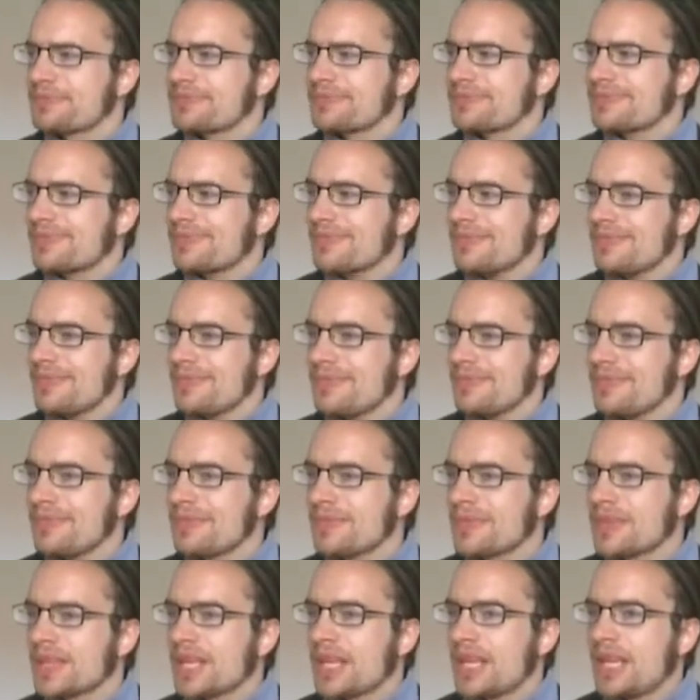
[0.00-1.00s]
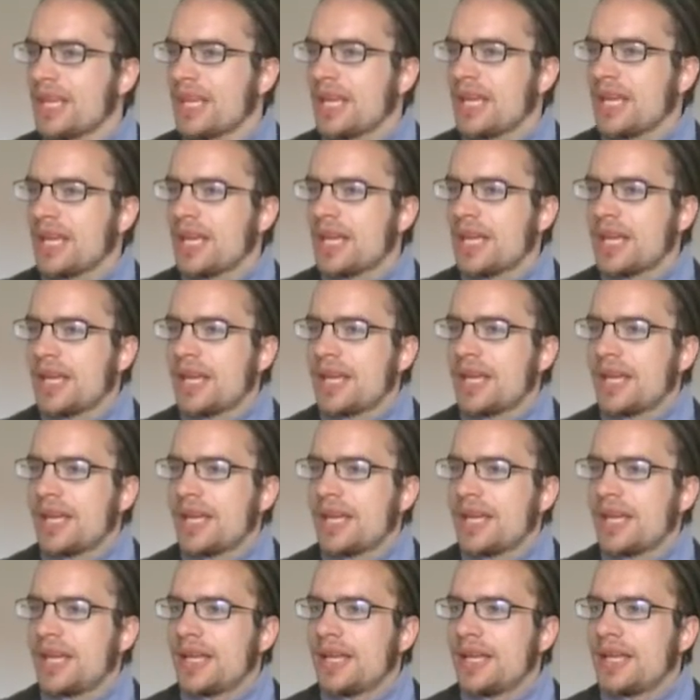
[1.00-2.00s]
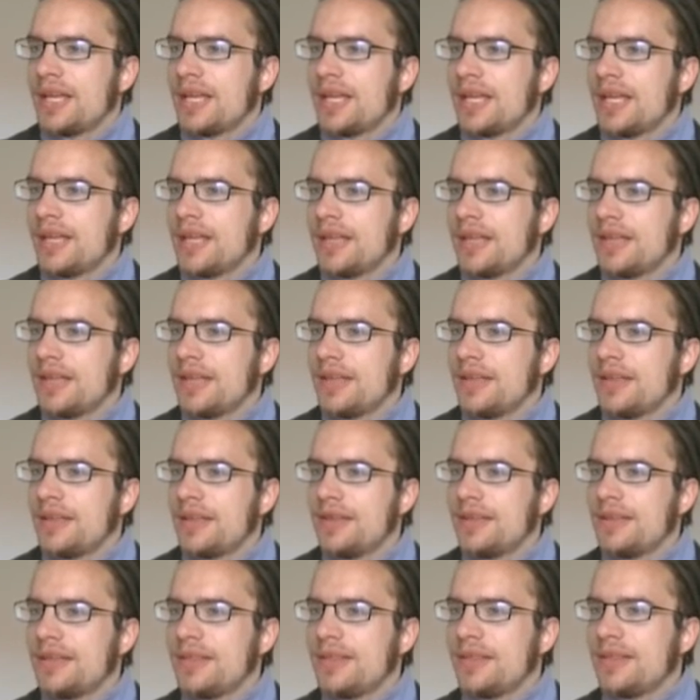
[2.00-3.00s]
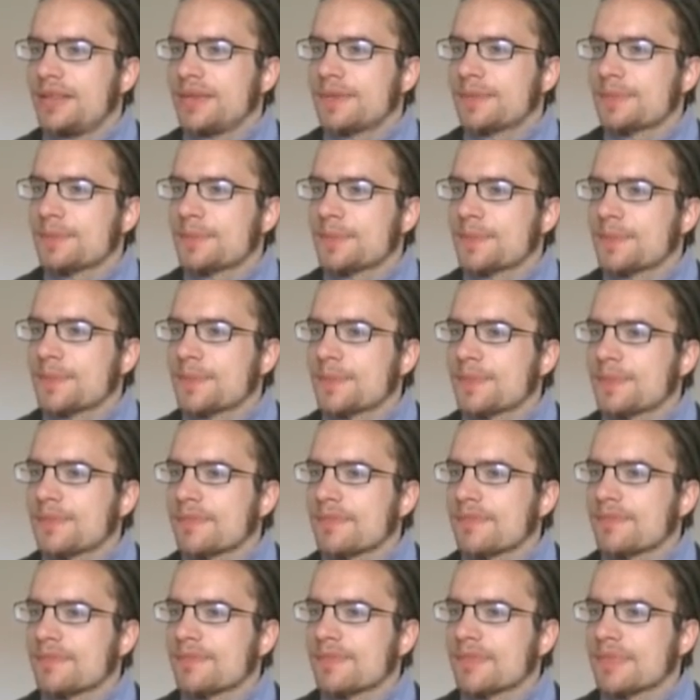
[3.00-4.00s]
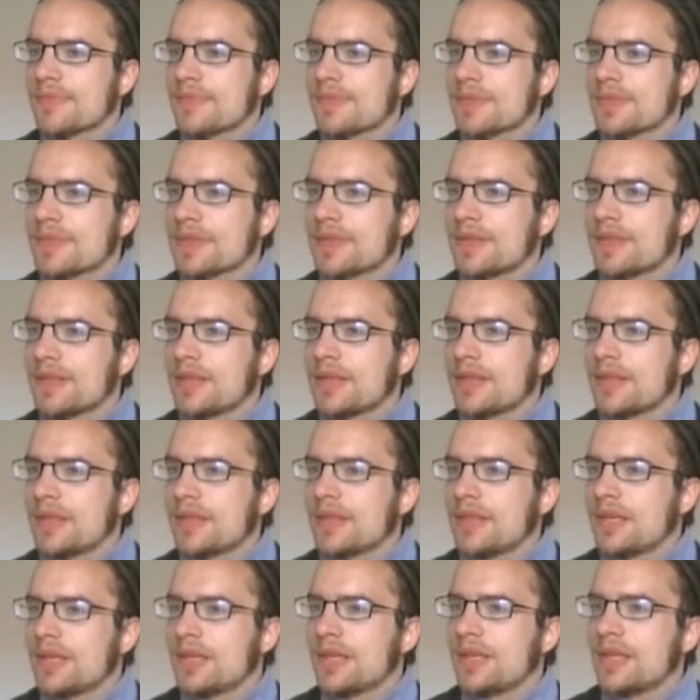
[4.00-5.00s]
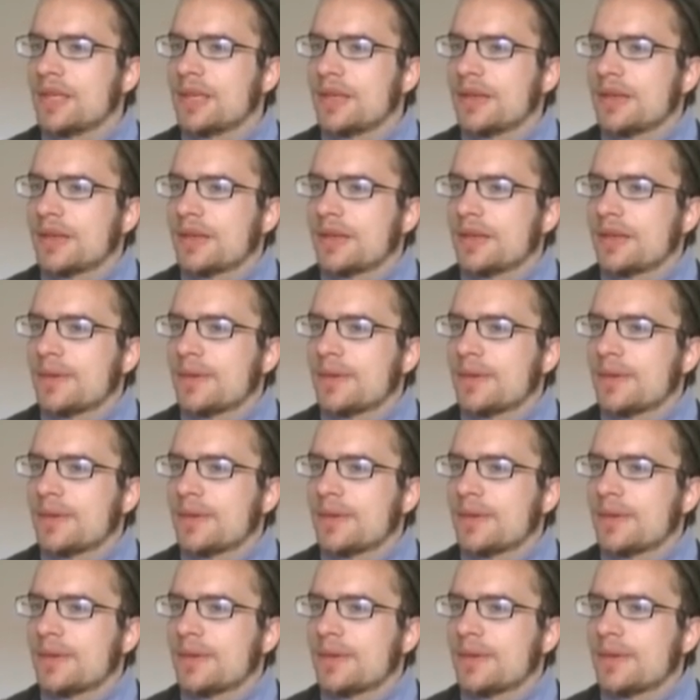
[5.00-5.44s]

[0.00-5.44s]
(silence)